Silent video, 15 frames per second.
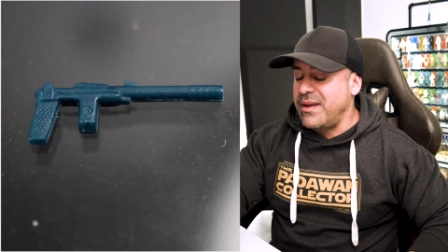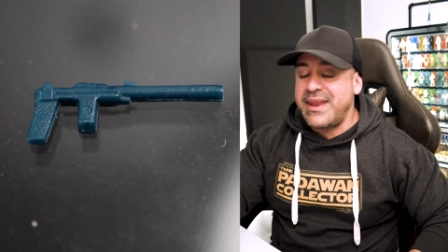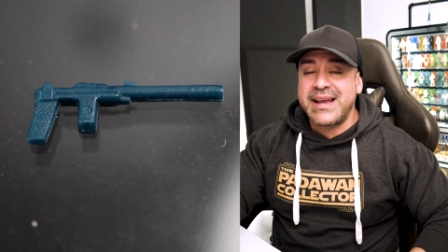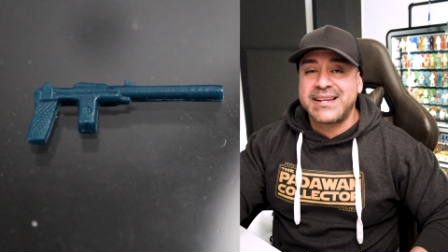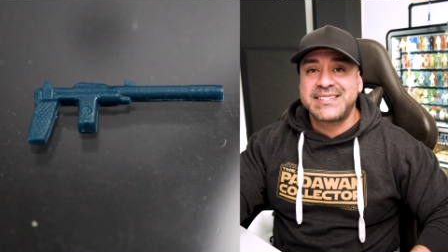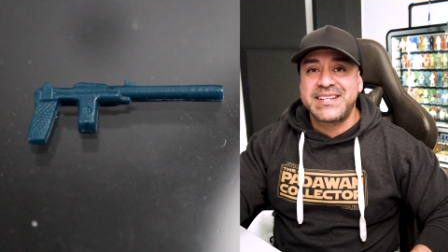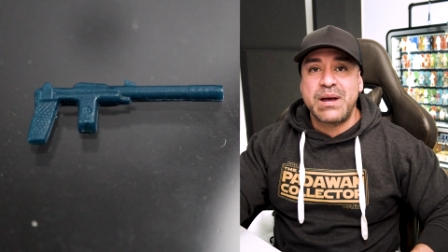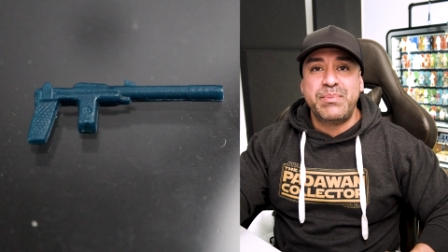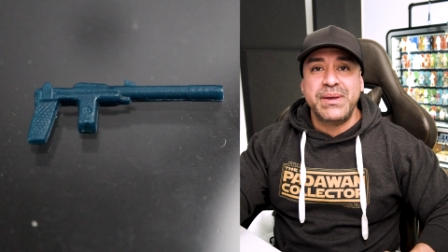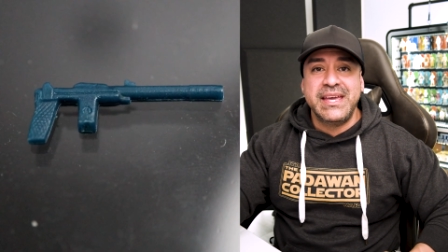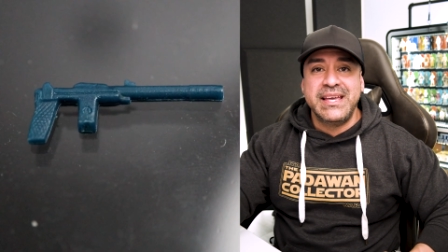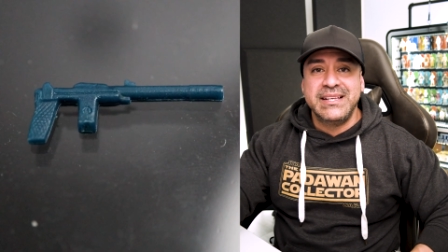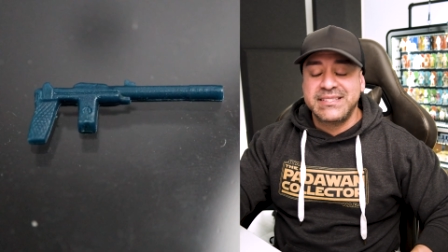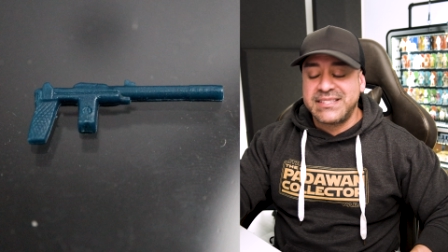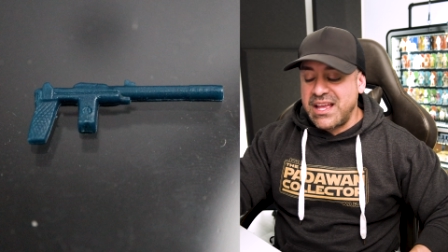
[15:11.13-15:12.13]
next up
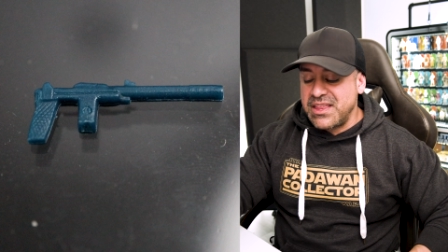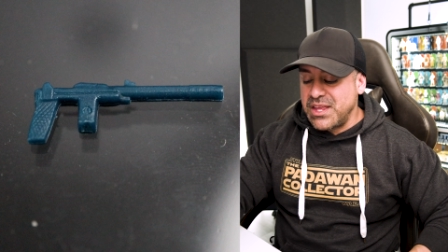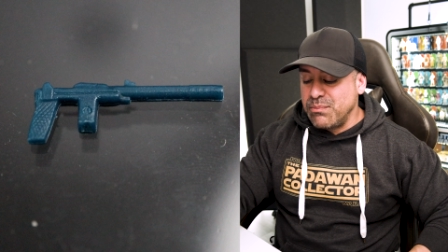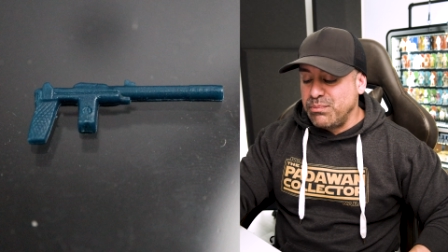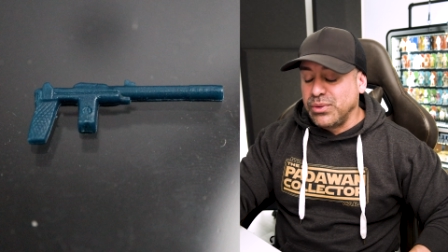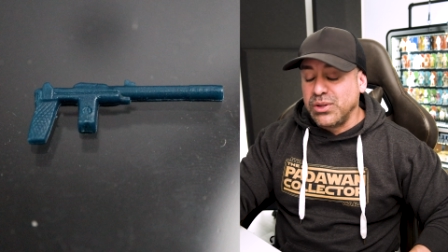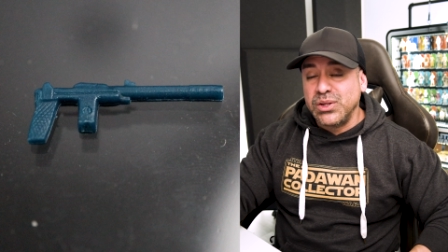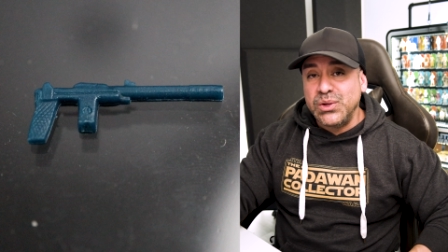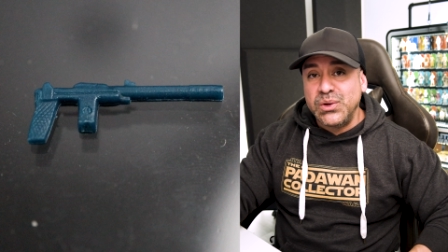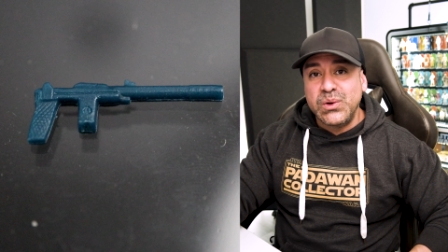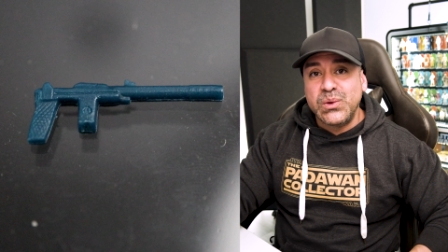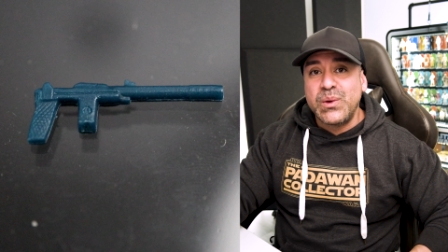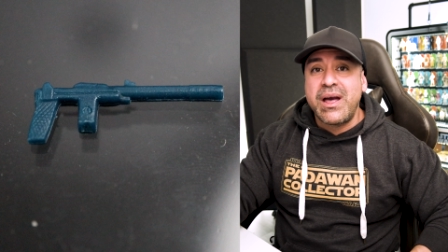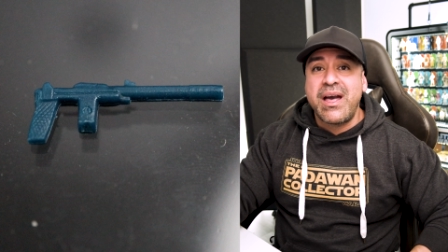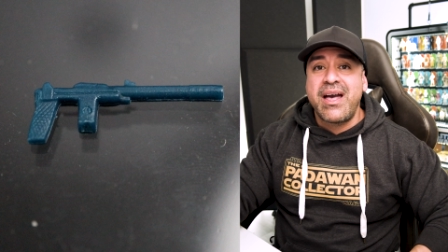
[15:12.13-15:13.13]
is the
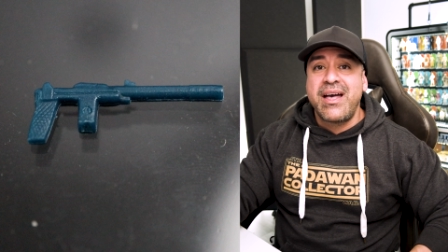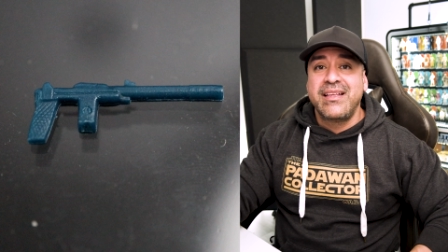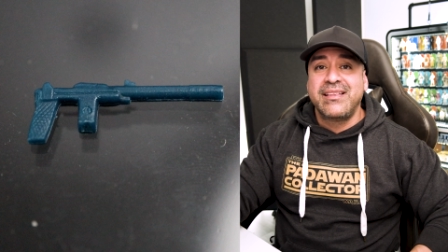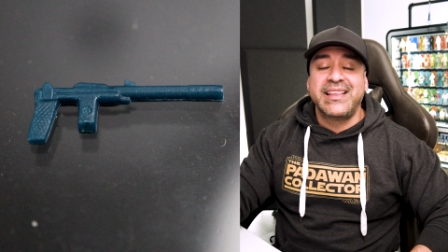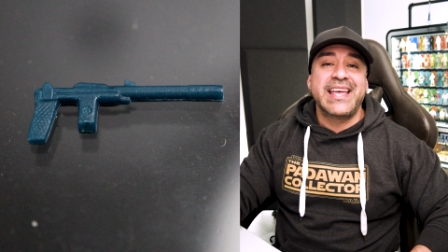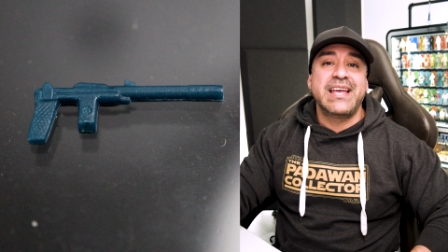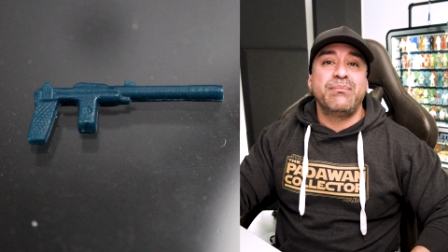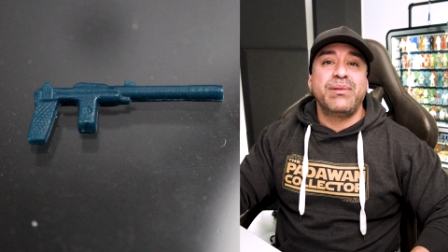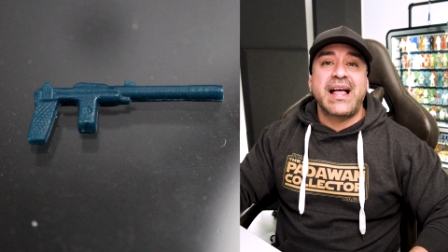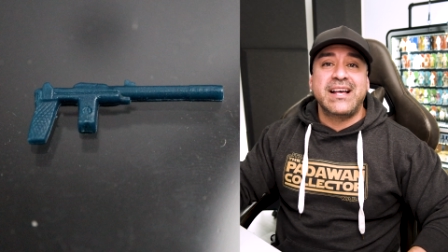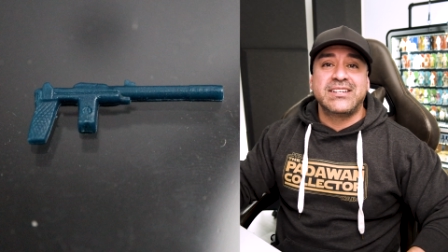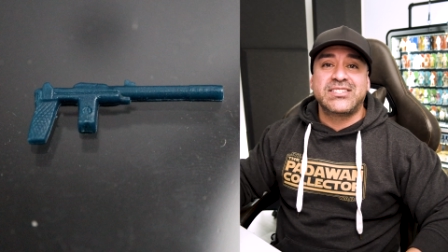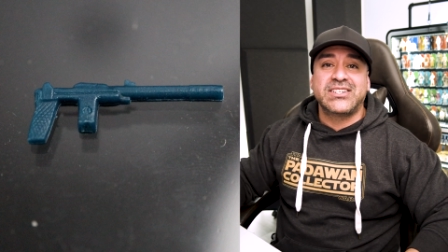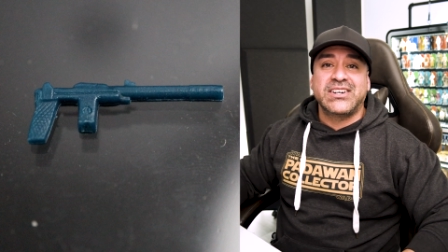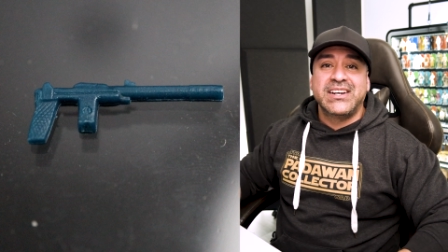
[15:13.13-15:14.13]
blue Leia
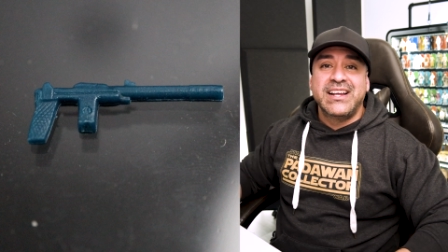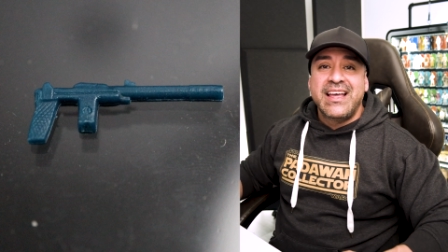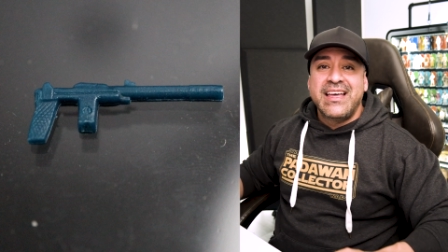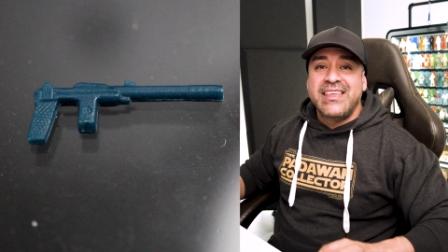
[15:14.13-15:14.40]
Blaster.